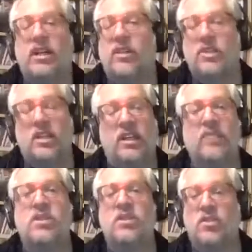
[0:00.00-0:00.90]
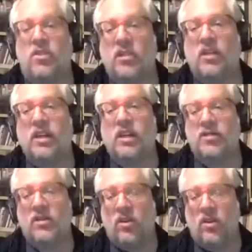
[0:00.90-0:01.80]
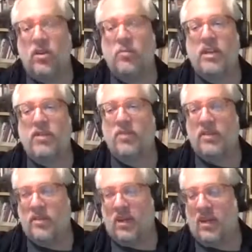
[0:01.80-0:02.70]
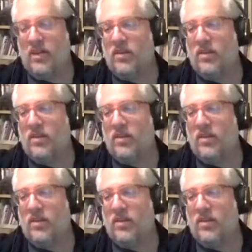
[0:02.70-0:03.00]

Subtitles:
It gives us all a benefit, and